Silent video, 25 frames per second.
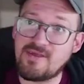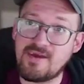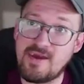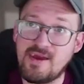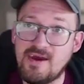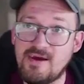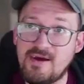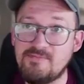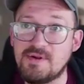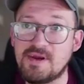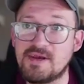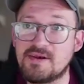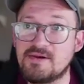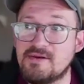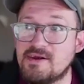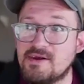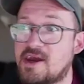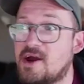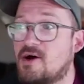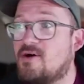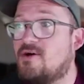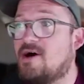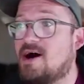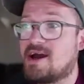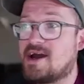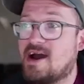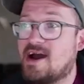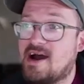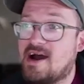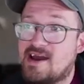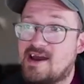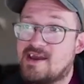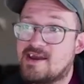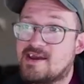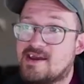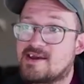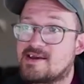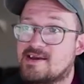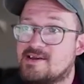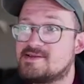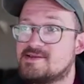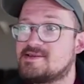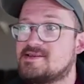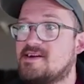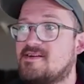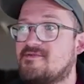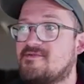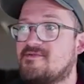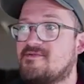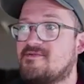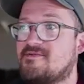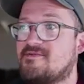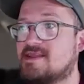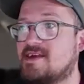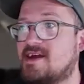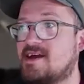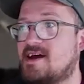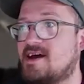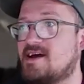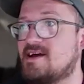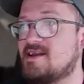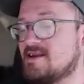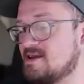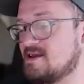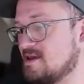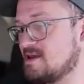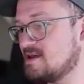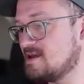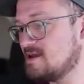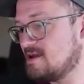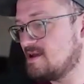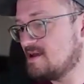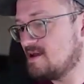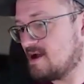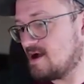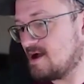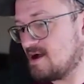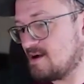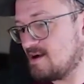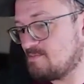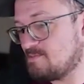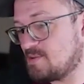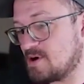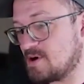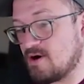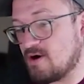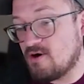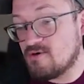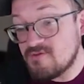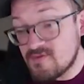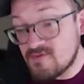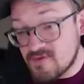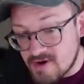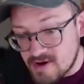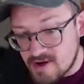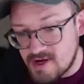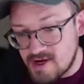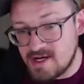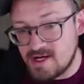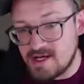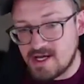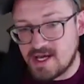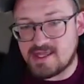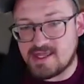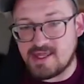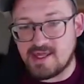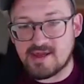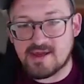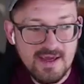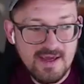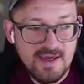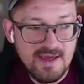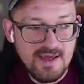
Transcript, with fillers: them and go on a hike and stuff like that. Uh, but overall, I think